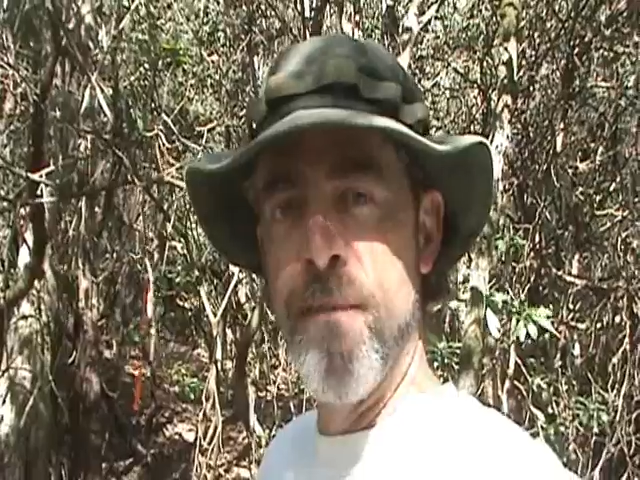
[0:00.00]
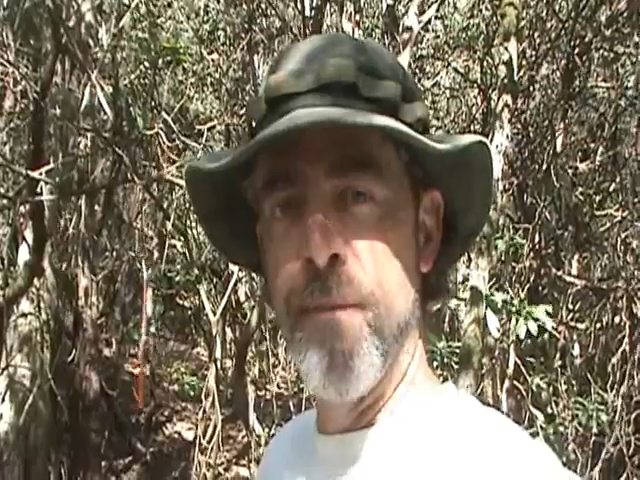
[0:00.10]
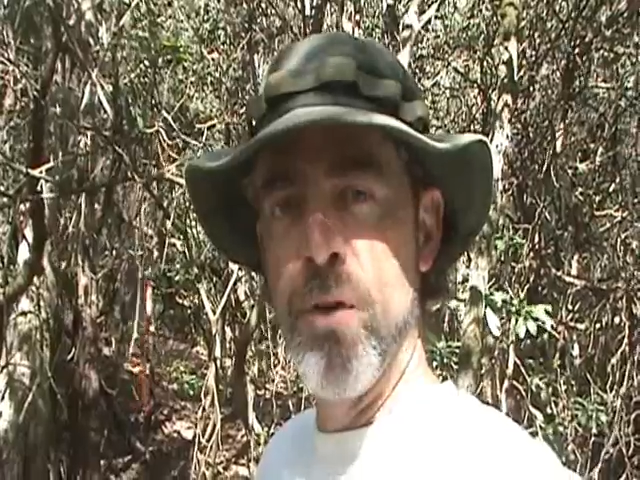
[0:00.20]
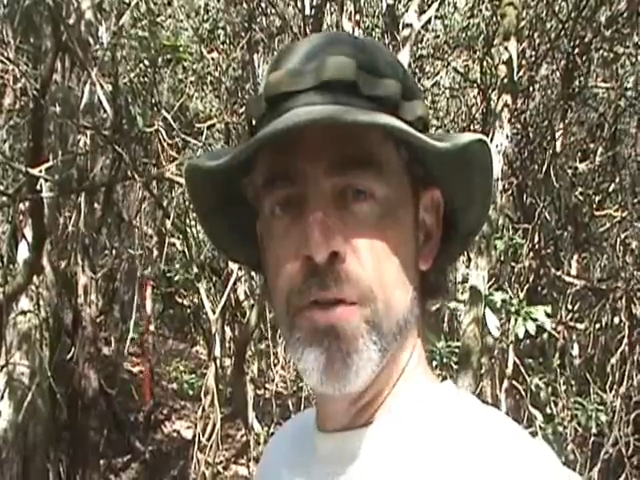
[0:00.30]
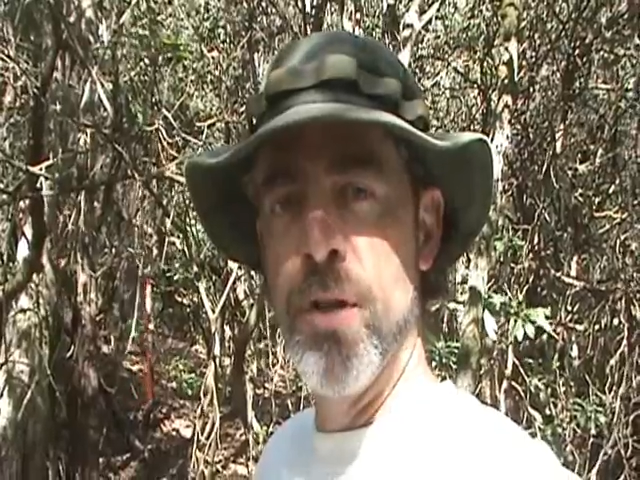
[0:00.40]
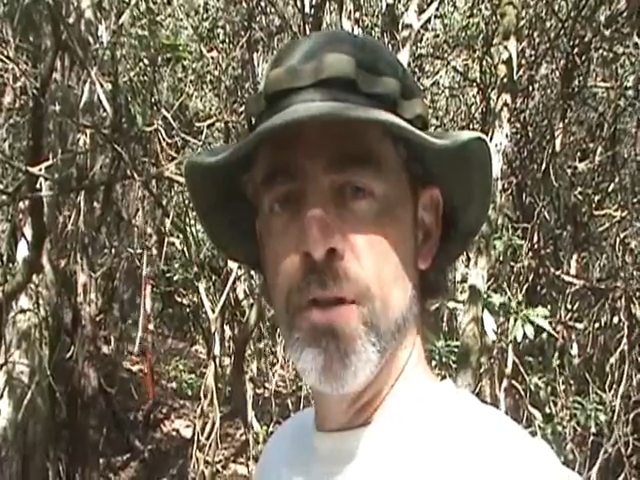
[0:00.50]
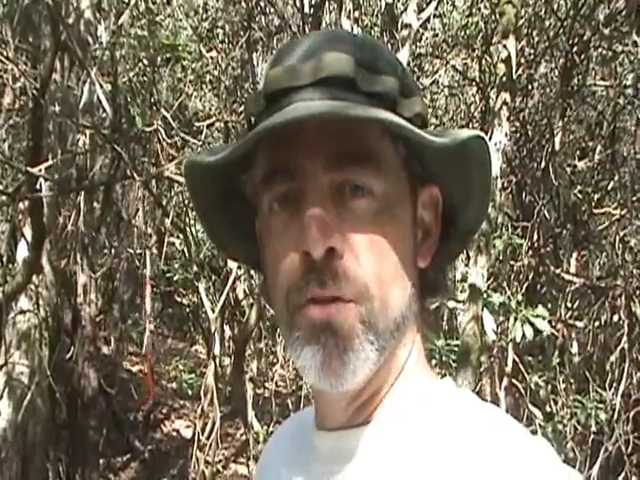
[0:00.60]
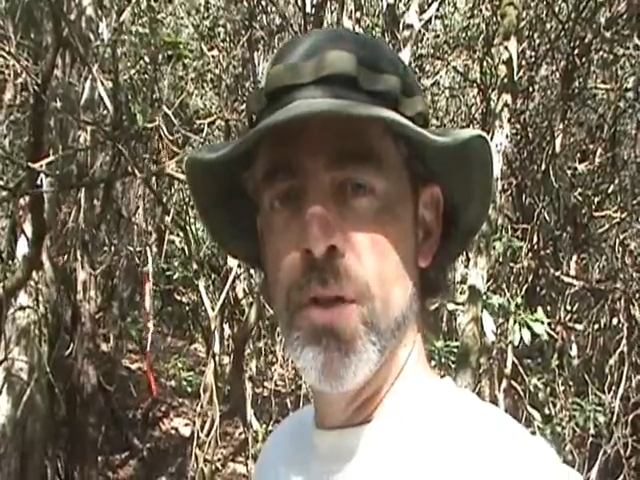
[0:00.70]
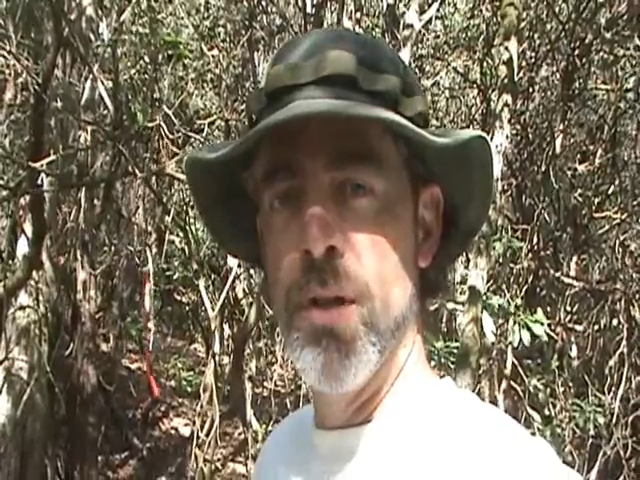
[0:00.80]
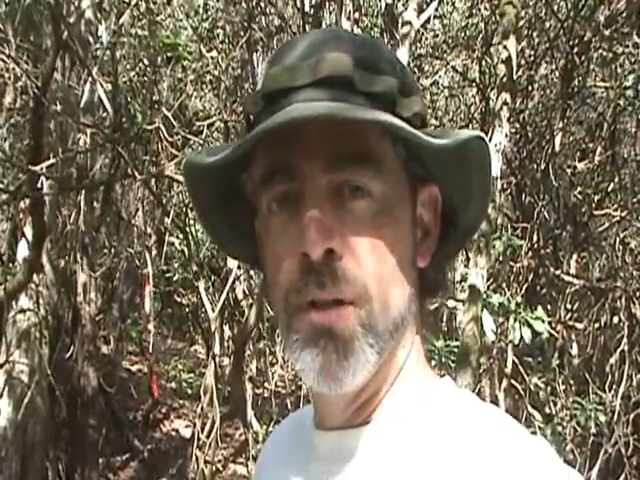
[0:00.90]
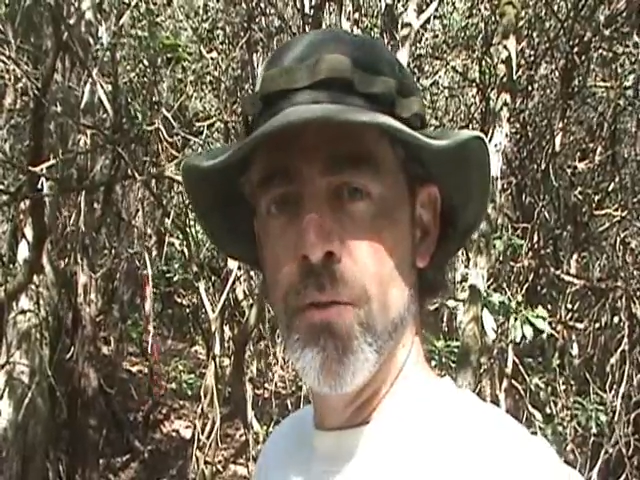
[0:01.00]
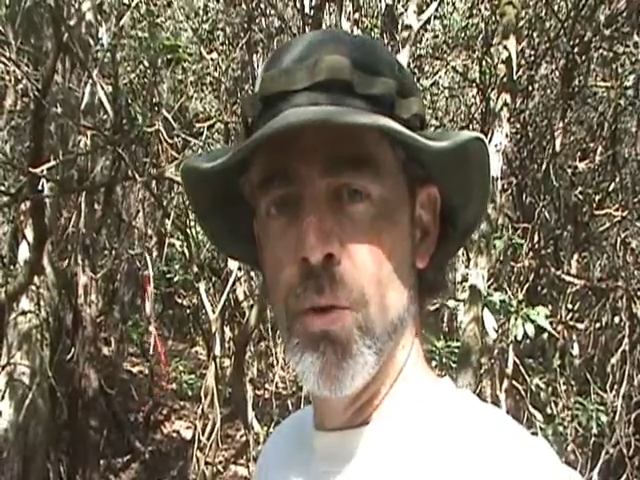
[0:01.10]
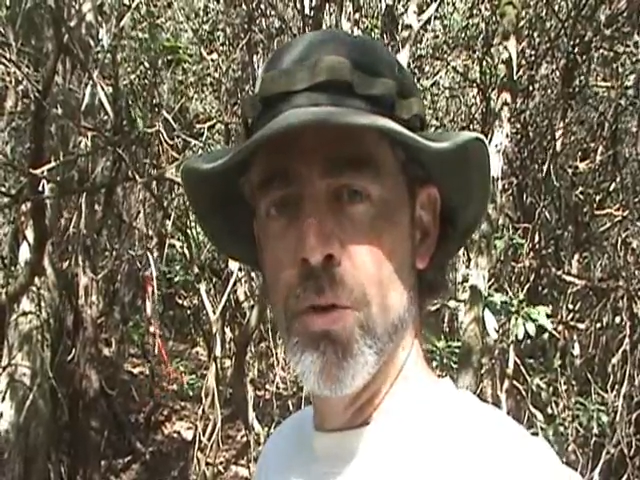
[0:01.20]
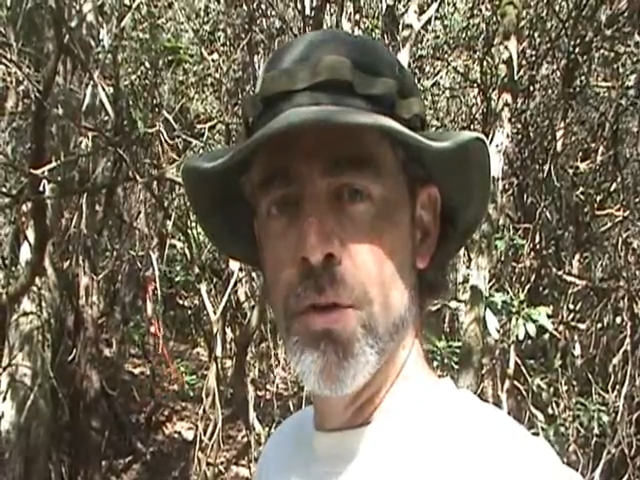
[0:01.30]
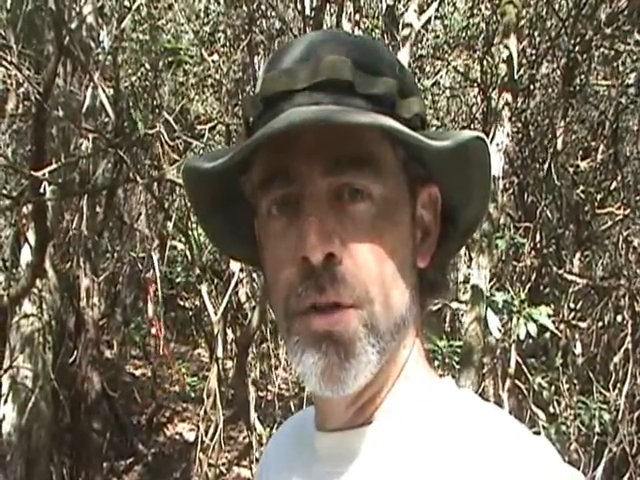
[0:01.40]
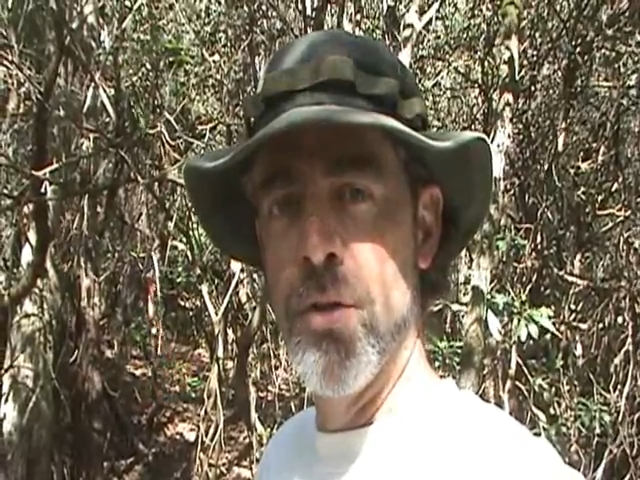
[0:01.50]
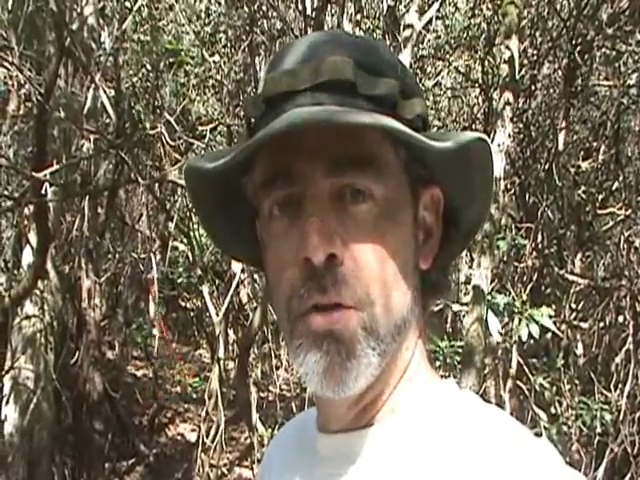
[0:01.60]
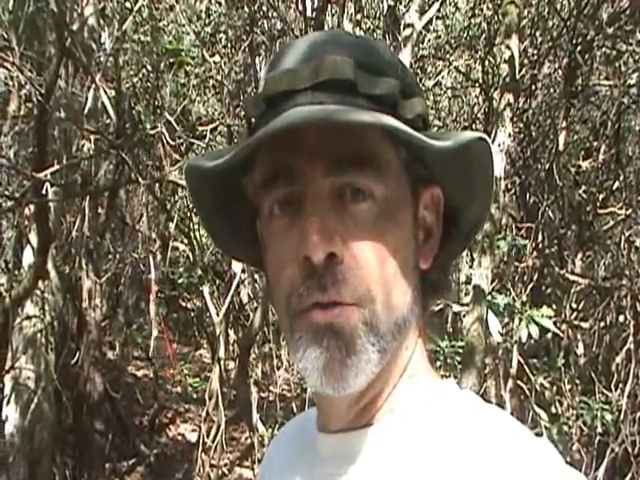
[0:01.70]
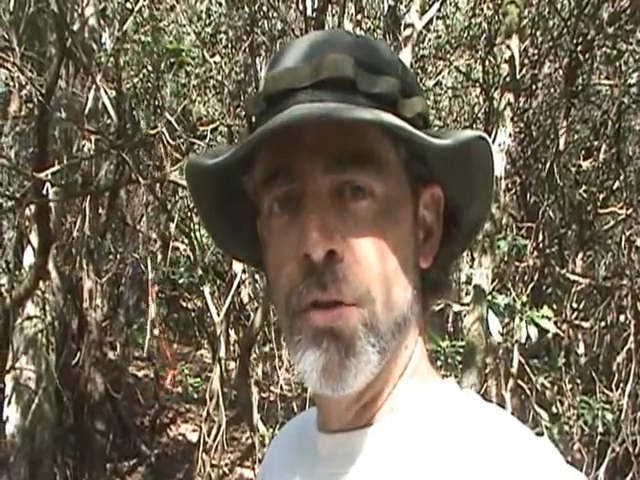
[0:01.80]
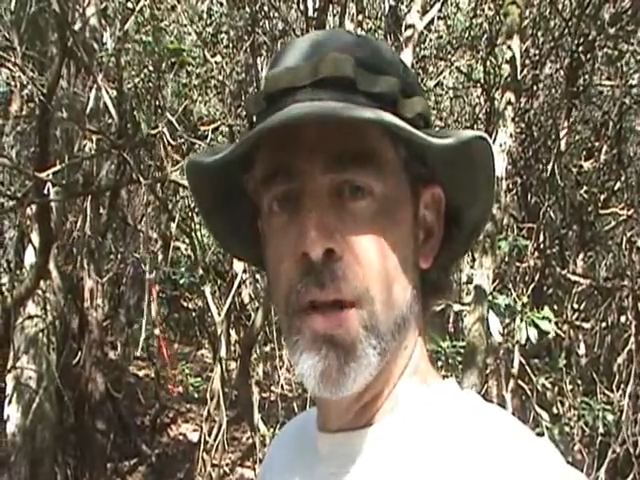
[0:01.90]
the first entry for the
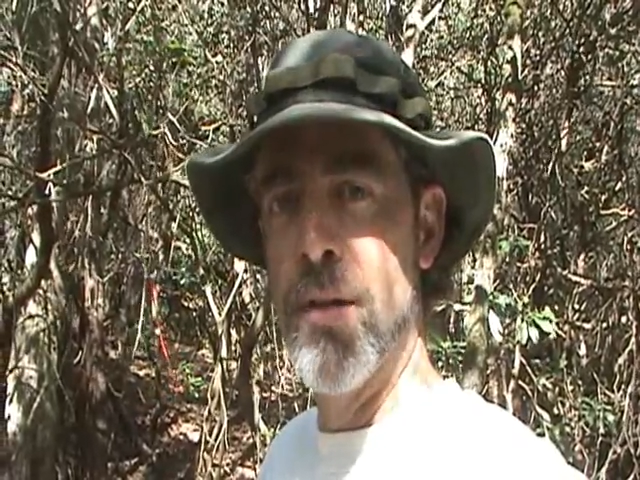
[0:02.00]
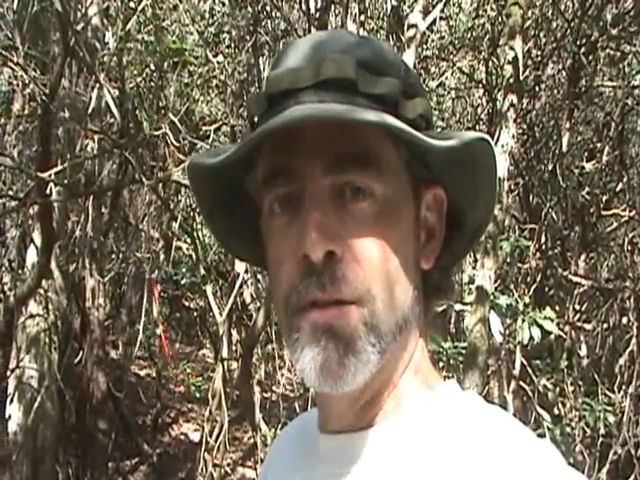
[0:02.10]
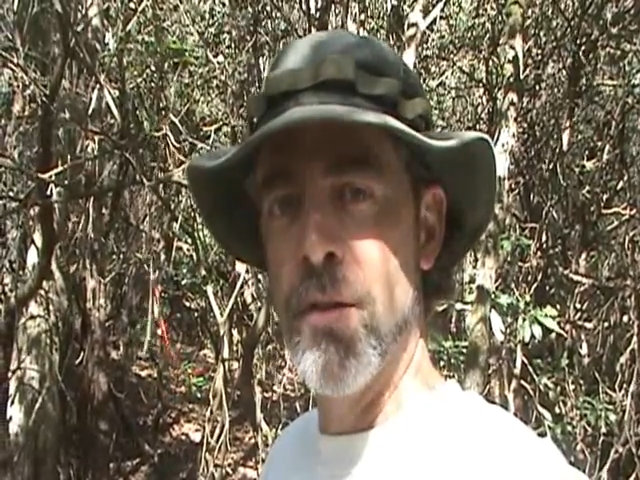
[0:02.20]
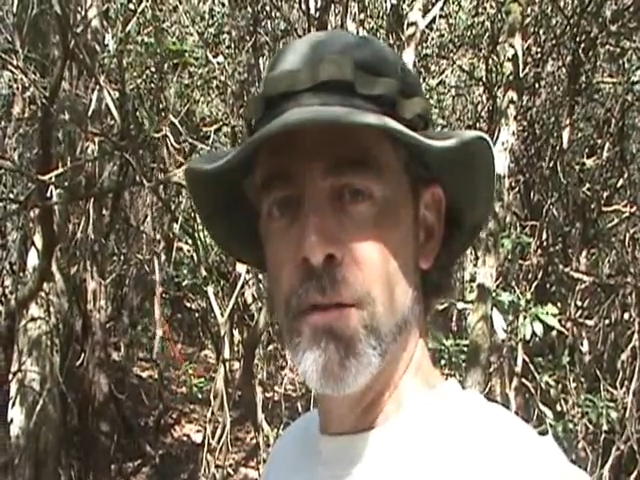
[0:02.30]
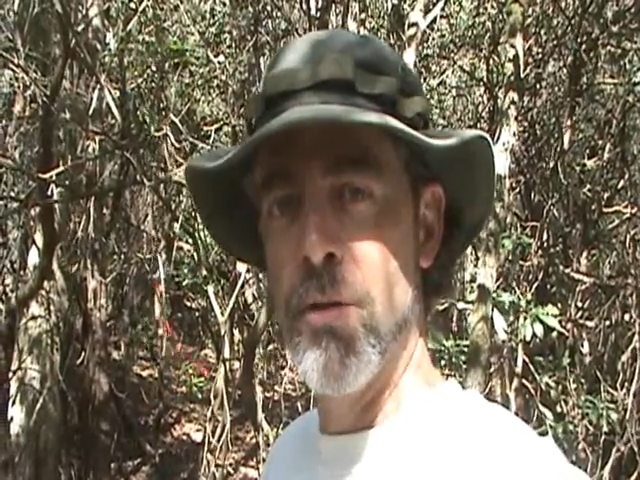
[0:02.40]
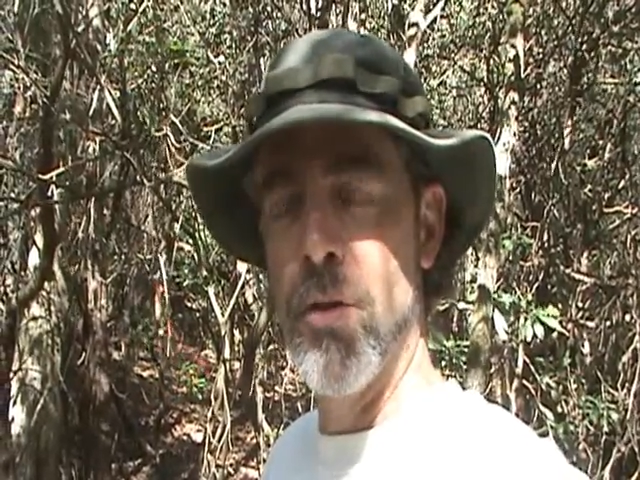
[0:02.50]
Turtle Tracks